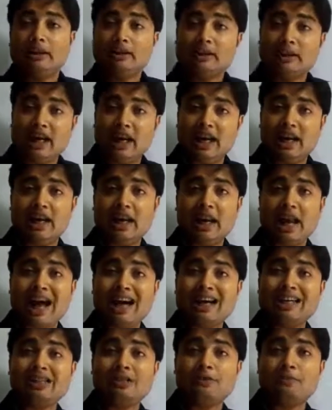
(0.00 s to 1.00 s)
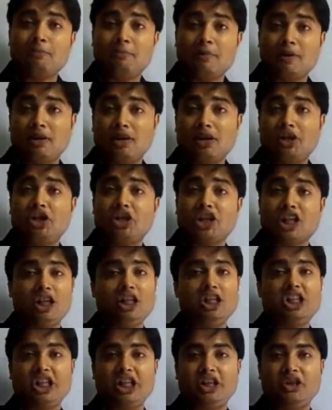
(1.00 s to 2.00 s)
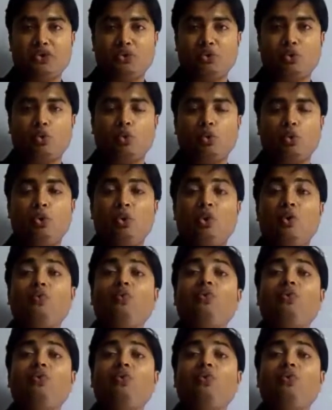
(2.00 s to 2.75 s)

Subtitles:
Then as per junction rule,